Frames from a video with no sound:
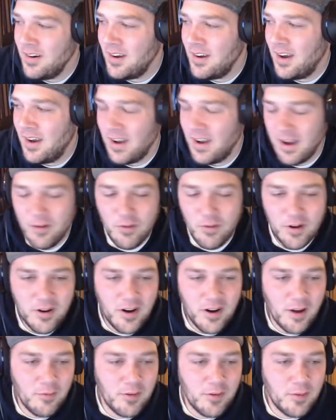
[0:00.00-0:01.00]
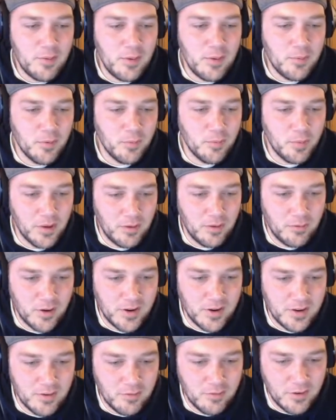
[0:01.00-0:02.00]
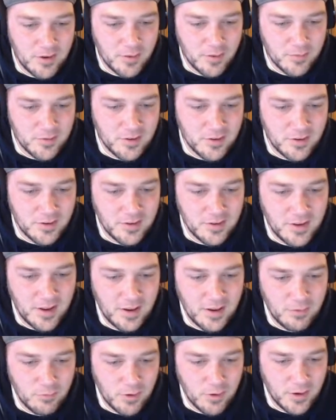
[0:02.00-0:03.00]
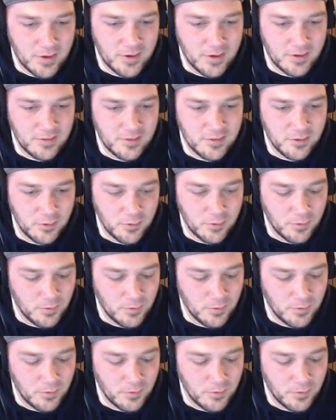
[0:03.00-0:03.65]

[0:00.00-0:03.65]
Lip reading: I wonder how many people played Red Dead Redemption and Red Dead 2